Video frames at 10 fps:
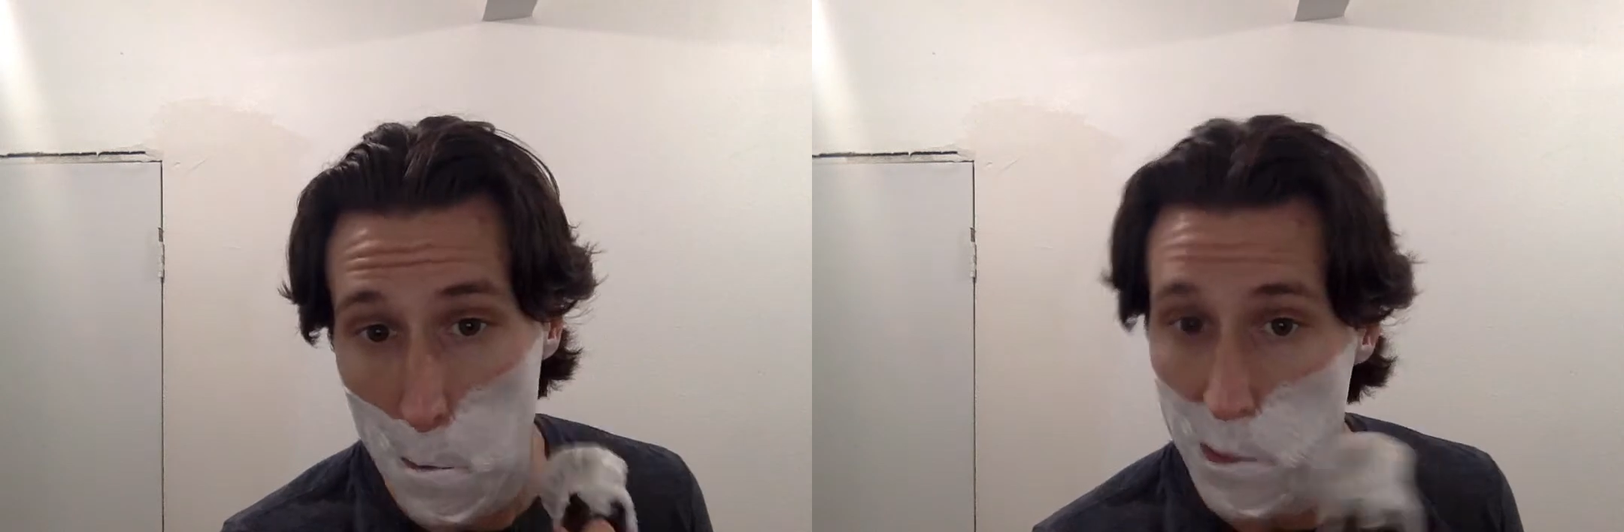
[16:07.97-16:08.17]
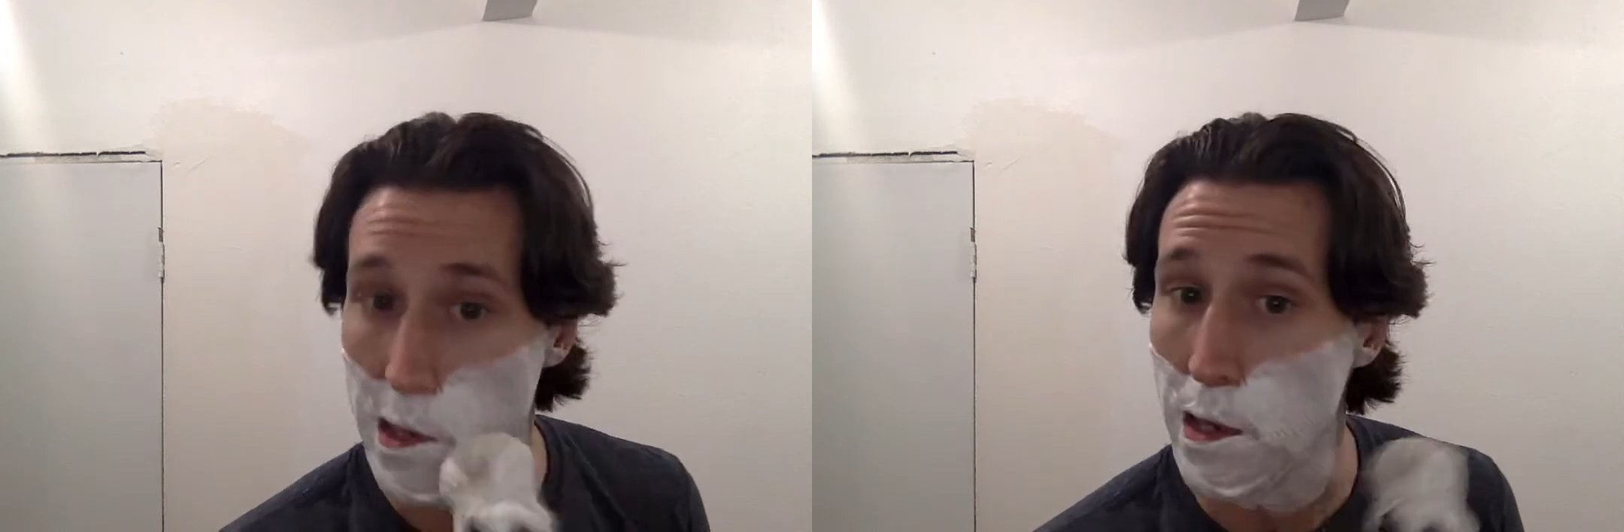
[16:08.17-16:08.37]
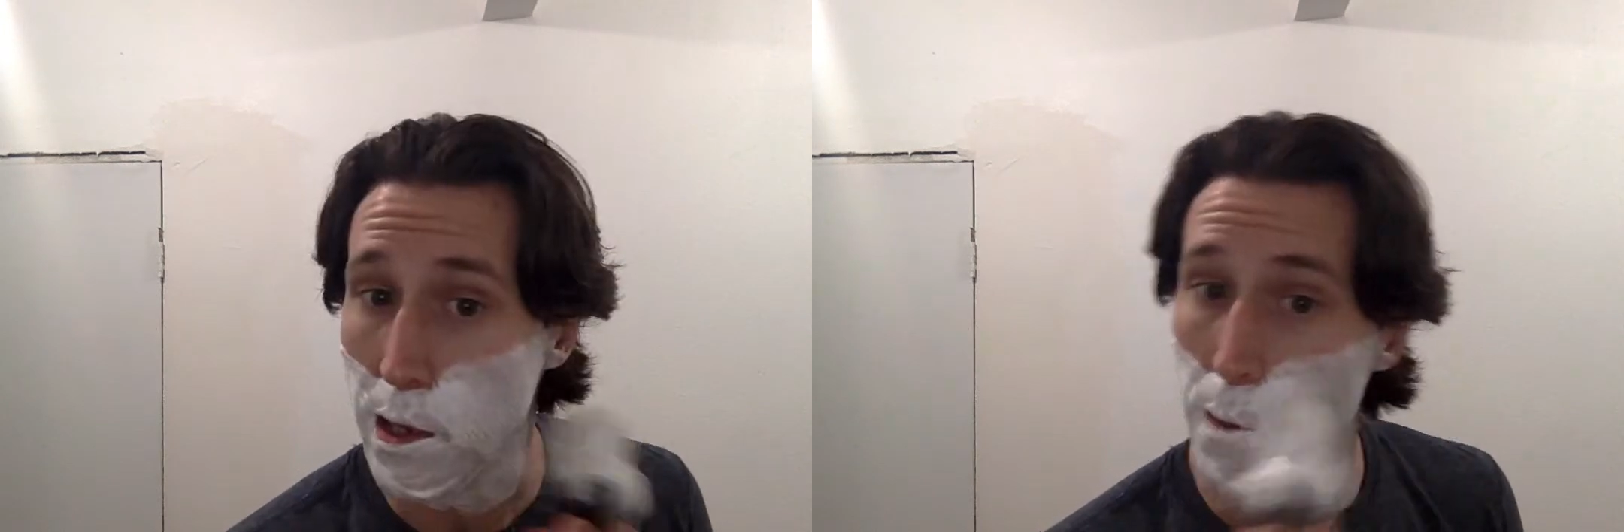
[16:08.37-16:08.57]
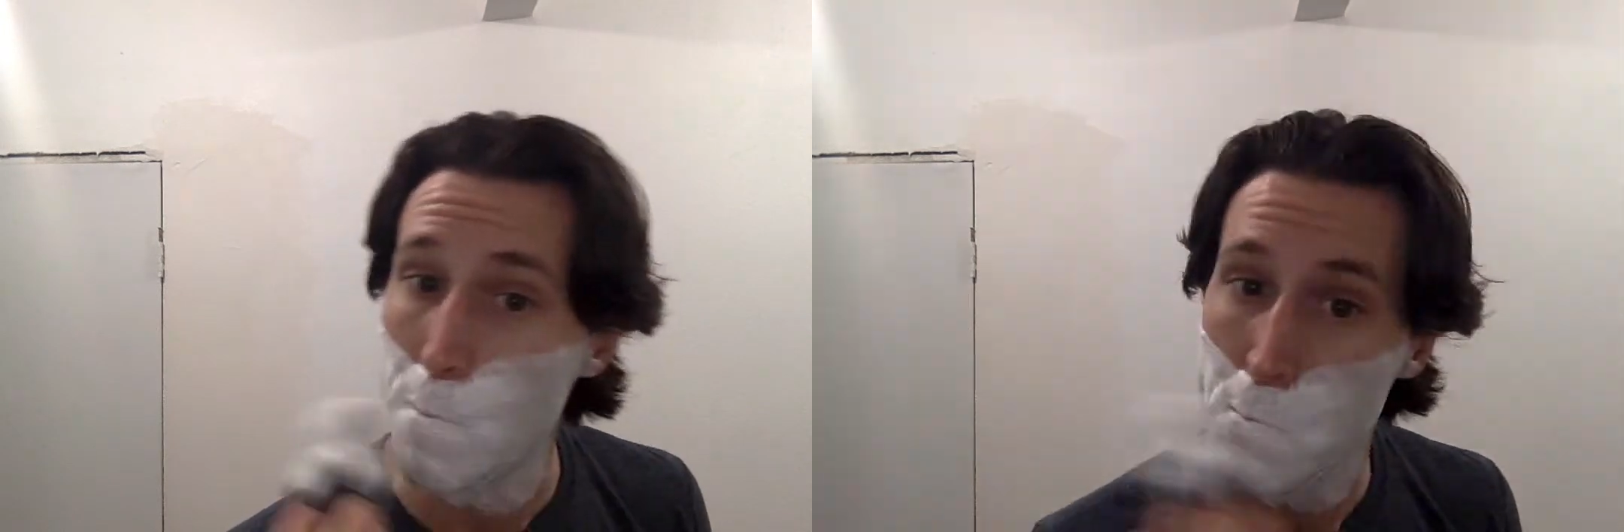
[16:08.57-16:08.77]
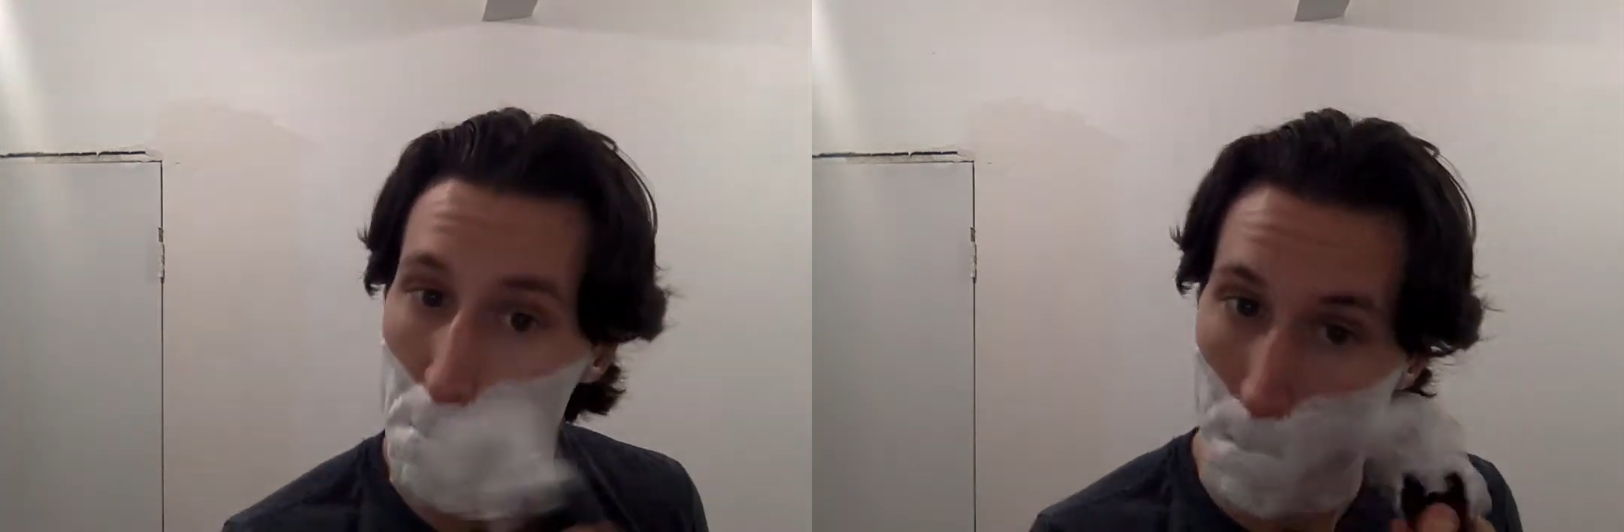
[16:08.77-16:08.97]
The
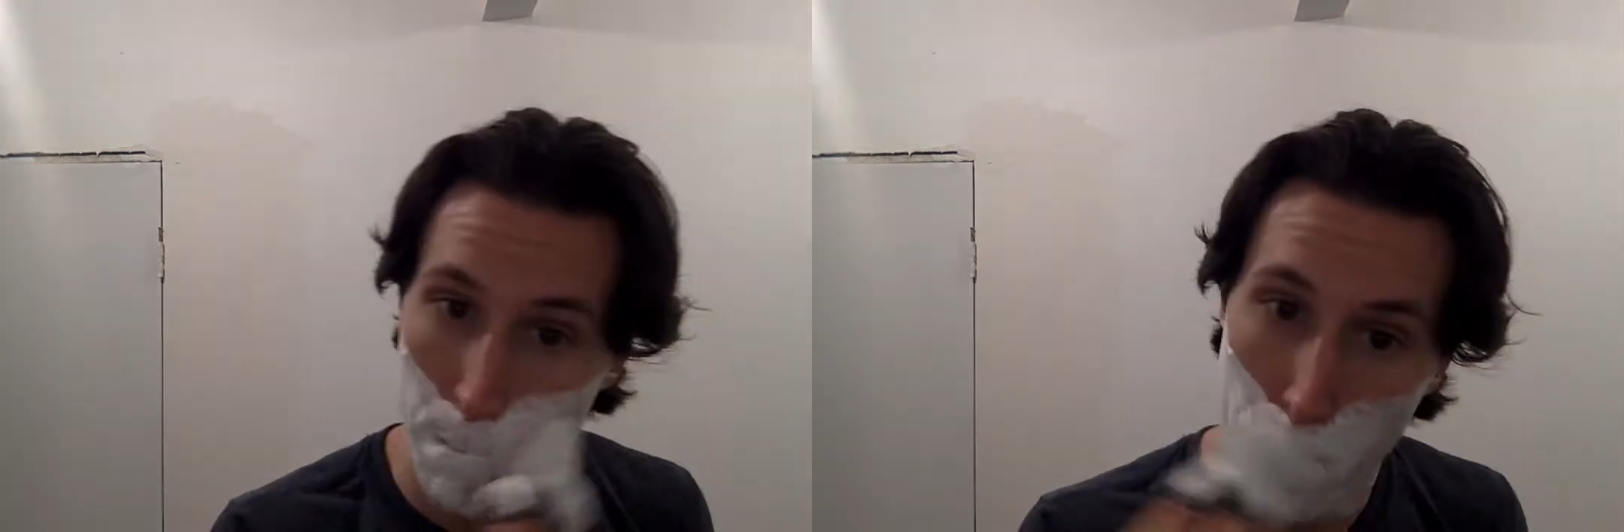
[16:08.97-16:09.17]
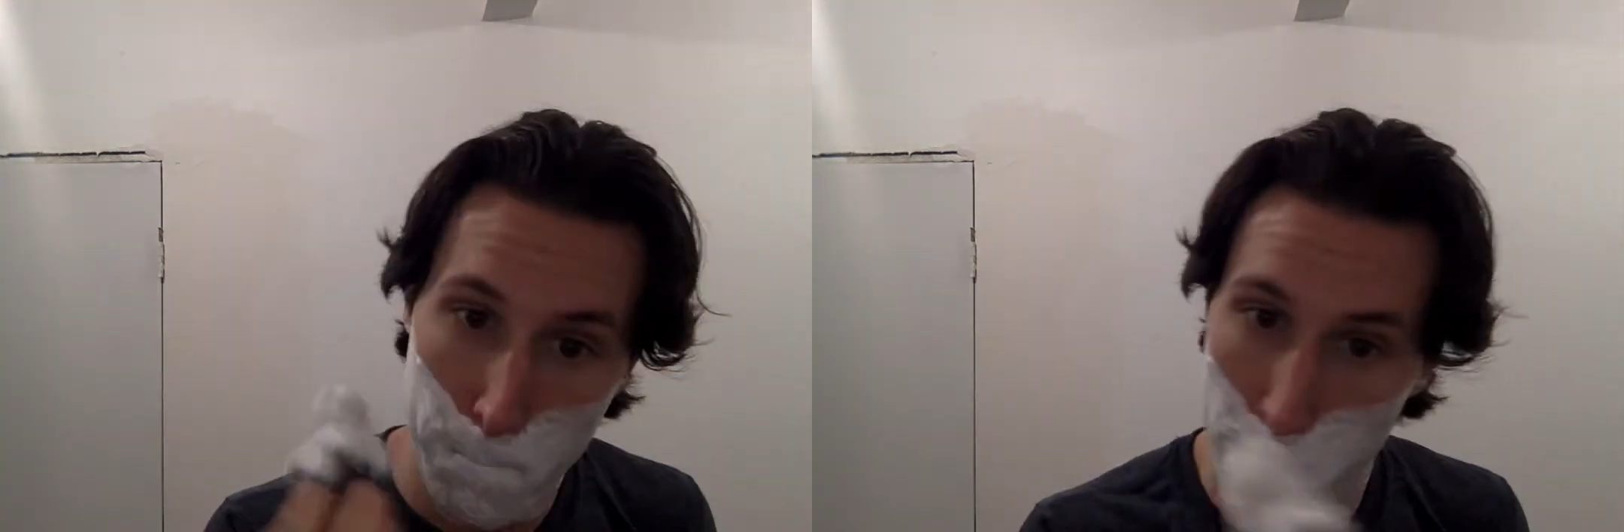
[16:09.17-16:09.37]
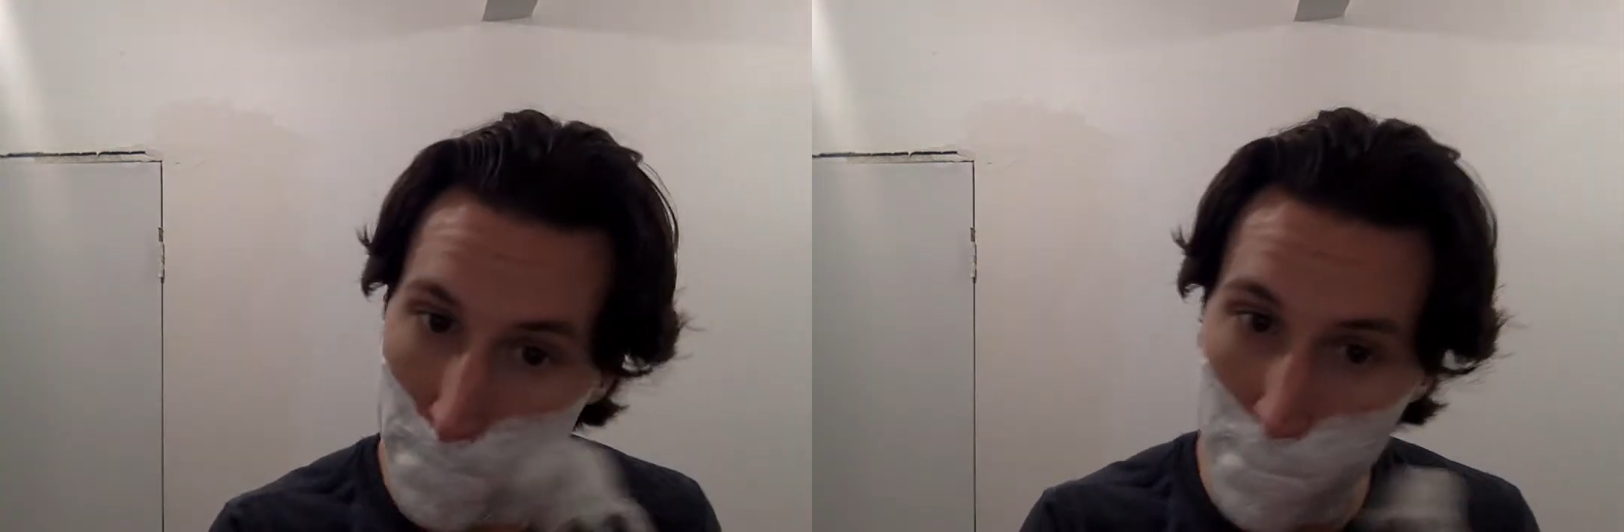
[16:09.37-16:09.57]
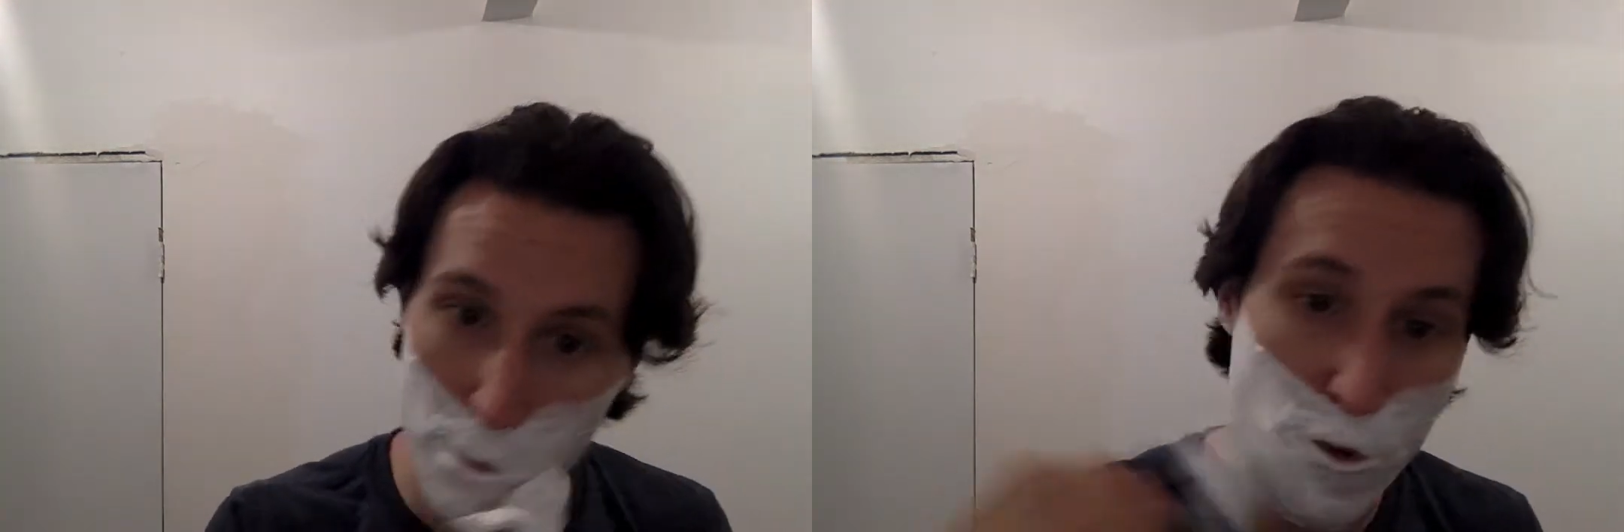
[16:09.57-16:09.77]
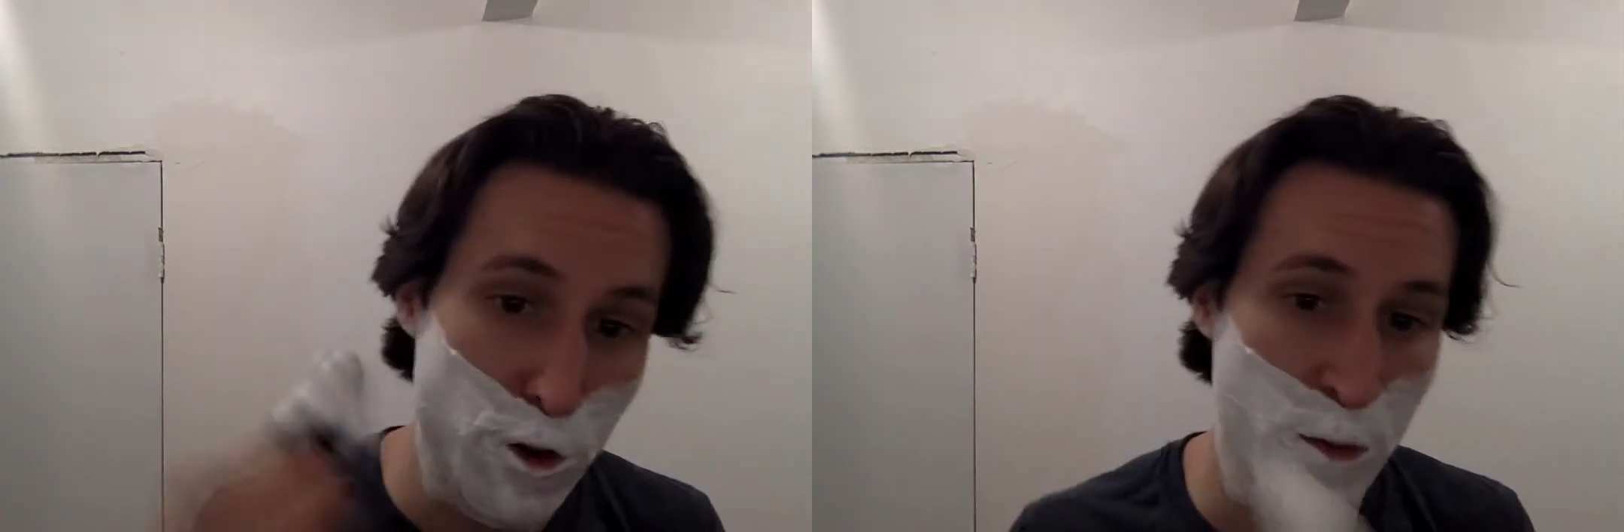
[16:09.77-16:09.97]

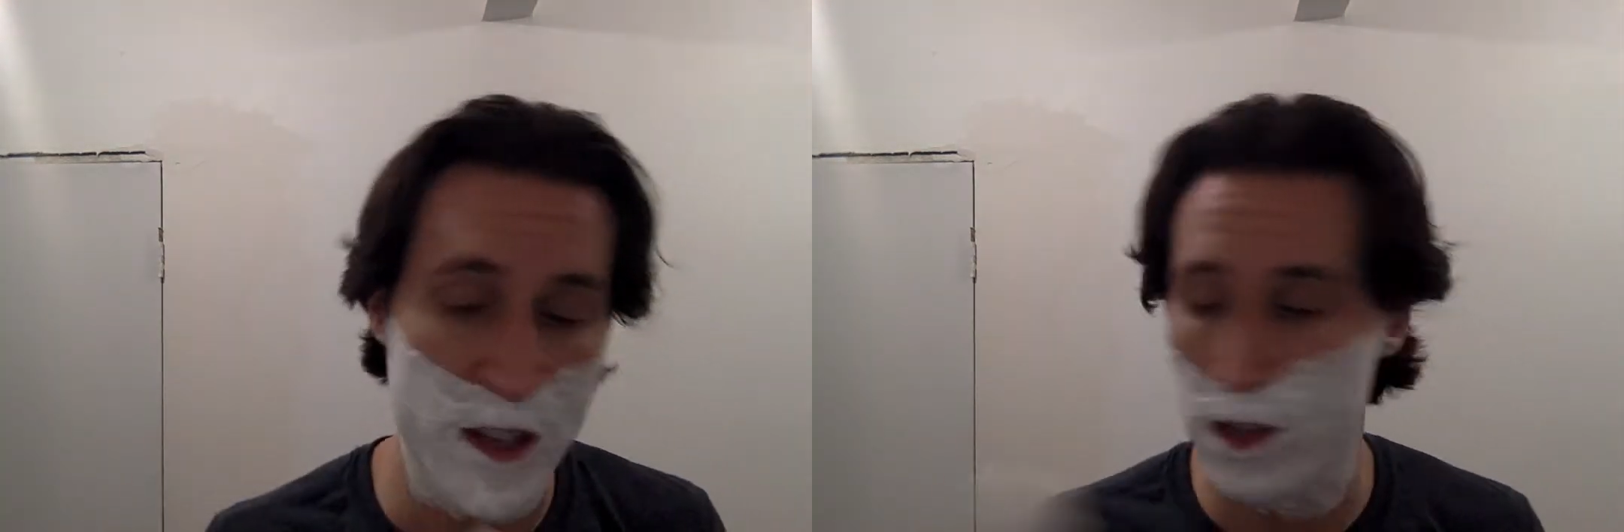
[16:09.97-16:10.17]
performance